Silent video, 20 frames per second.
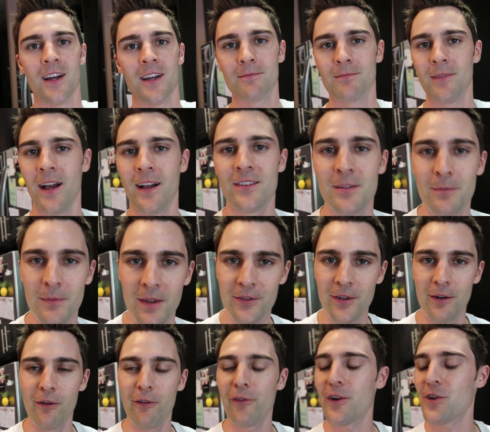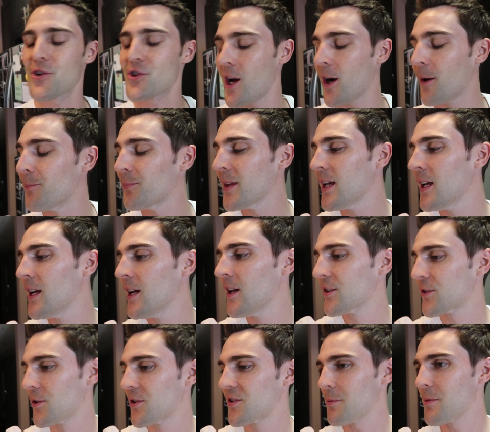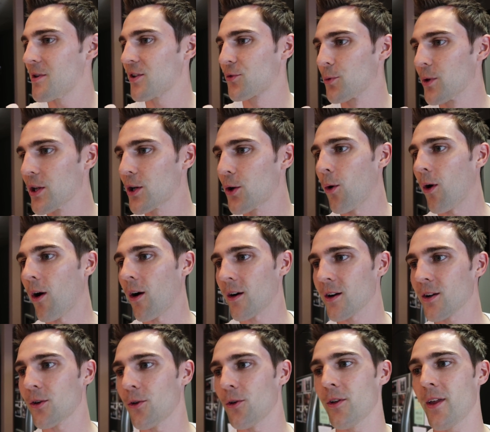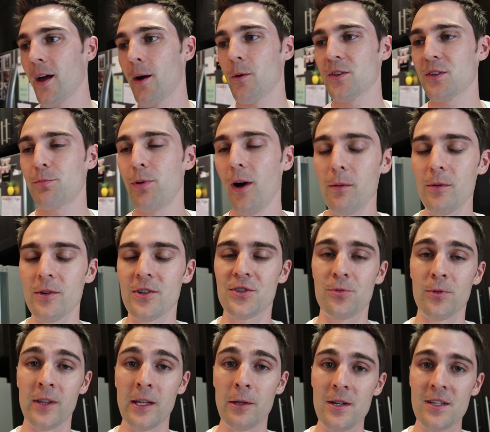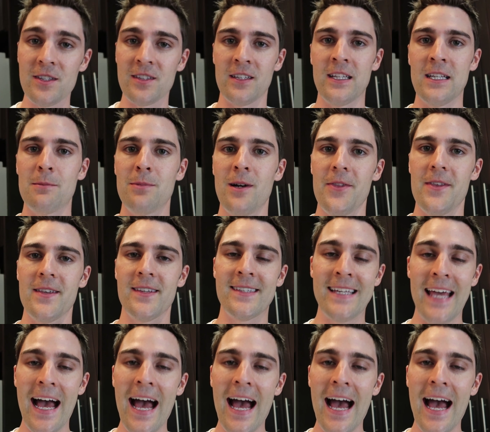I had some left over for a show. So he sent me this really cool article that was published really recently about this